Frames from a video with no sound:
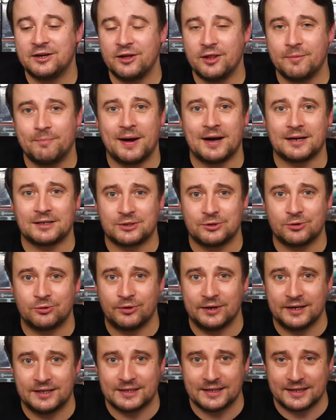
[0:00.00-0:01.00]
know the
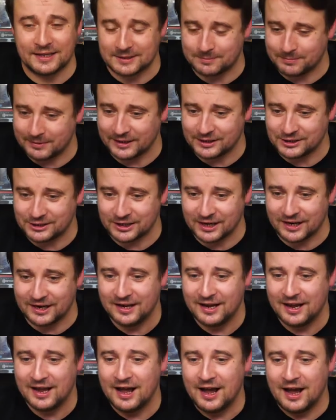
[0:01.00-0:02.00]
backstory to this
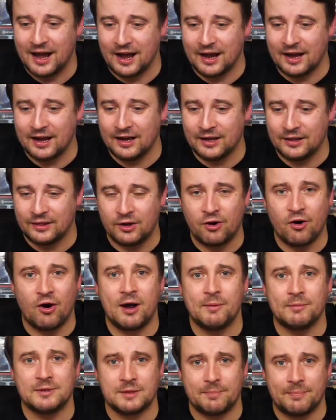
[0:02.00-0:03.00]
picture. Uh, the
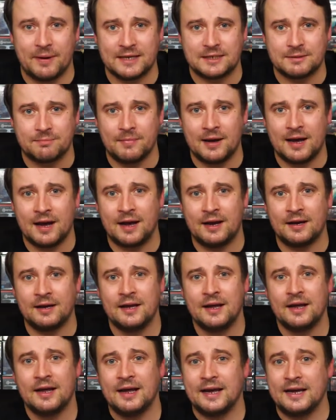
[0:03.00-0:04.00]
guy was a best
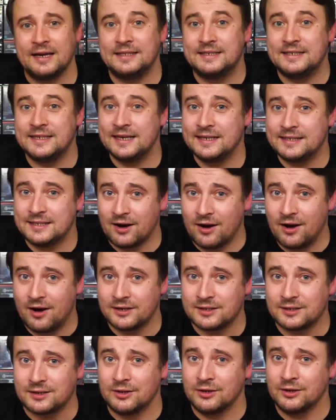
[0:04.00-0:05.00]
man. He did
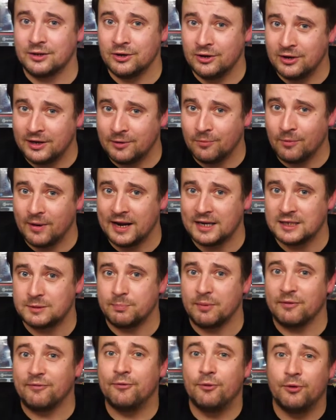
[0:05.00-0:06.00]
ask the
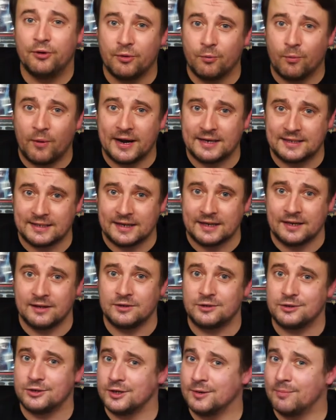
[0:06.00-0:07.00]
newlyweds before the
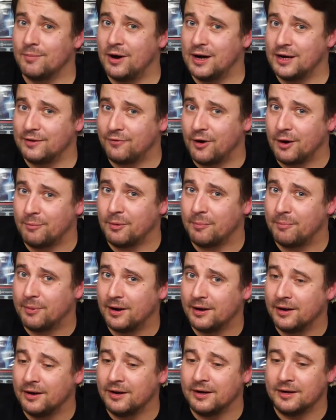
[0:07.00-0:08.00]
wedding, do you mind if I
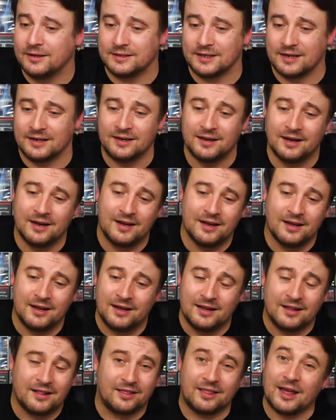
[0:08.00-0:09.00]
propose? And
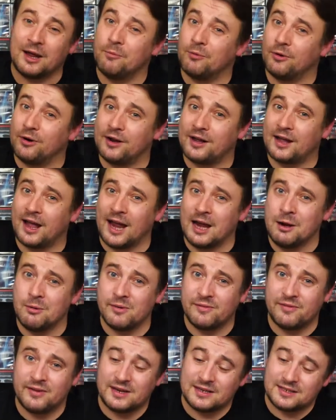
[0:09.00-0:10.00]
they were okay
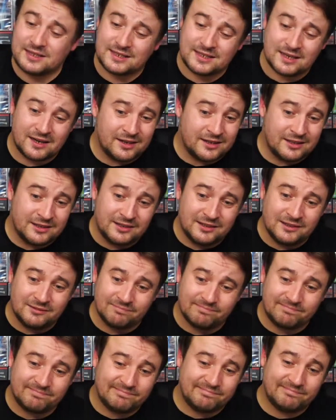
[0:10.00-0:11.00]
with it, so...